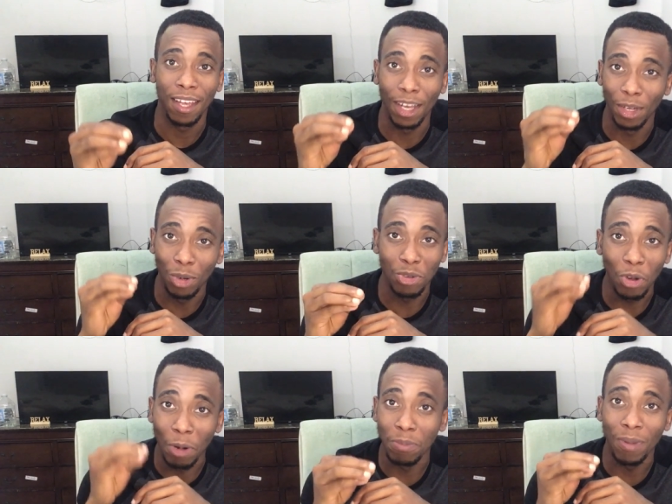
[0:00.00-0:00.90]
and also
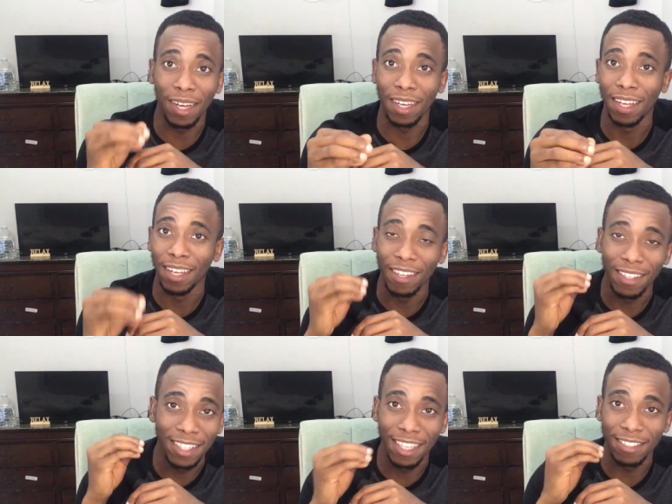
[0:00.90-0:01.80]
come back
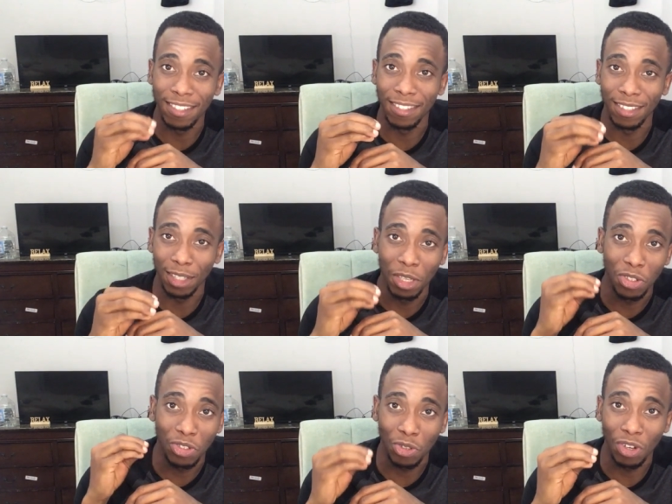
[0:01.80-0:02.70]
next season
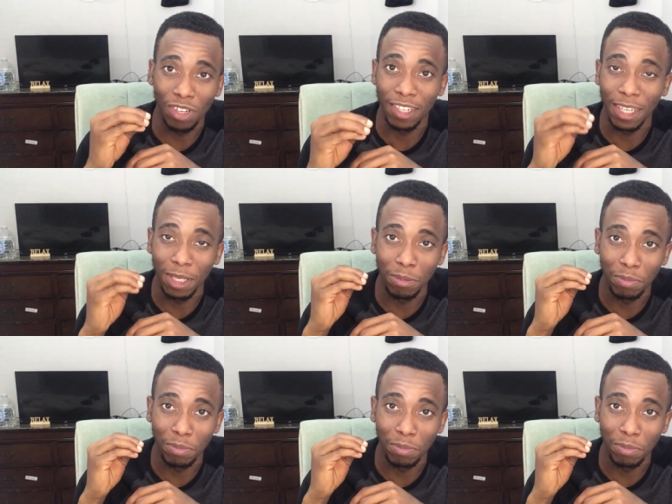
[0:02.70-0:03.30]
stronger and